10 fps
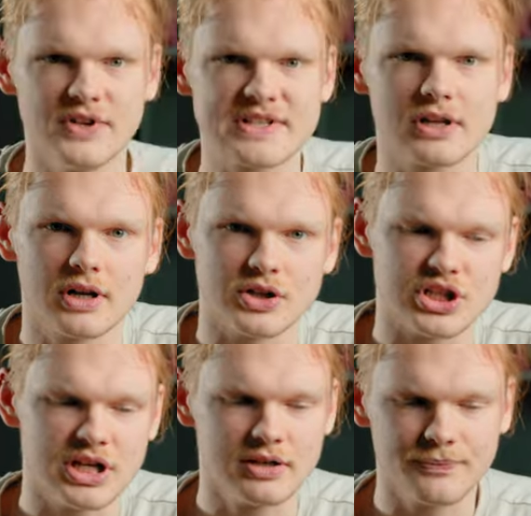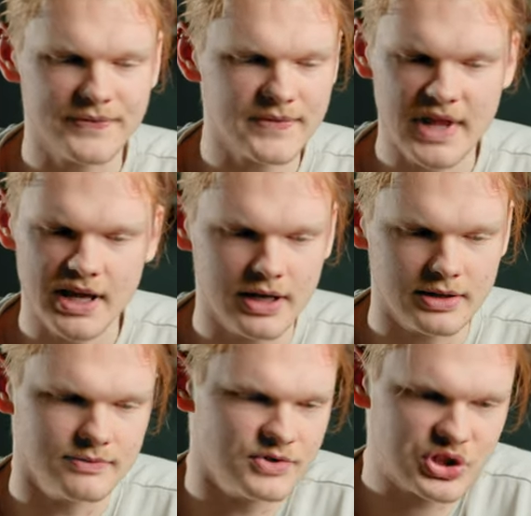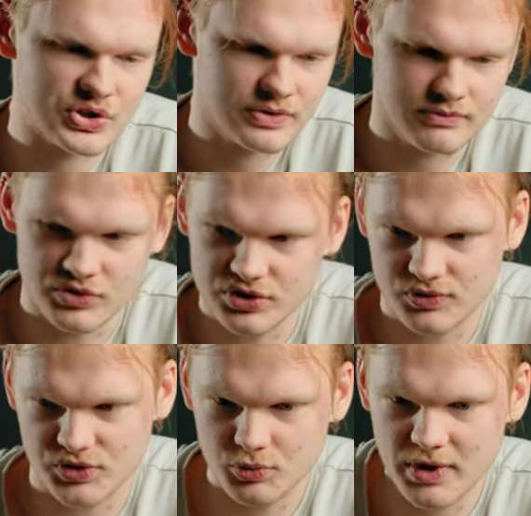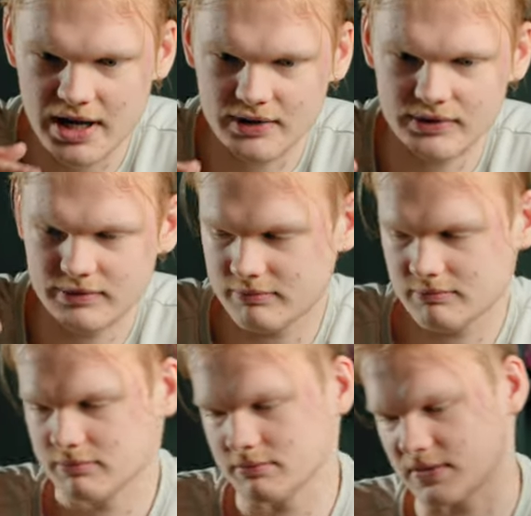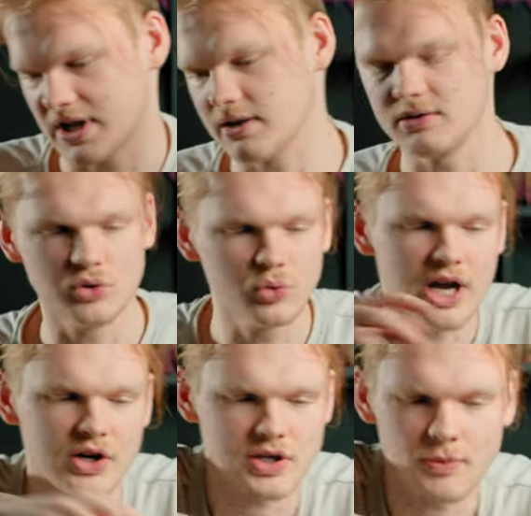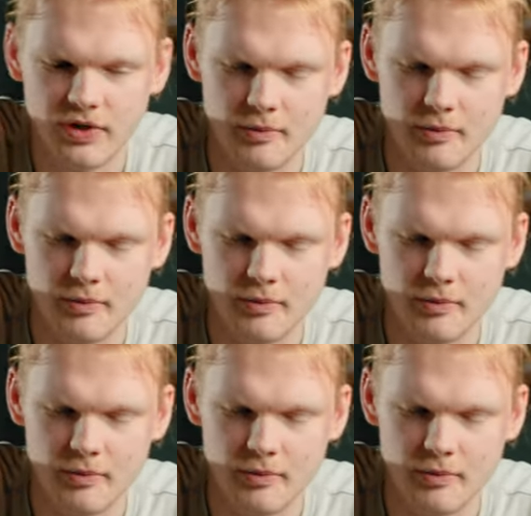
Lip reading: Fits a lot of shit. Just a stupid-ass... Who cares about the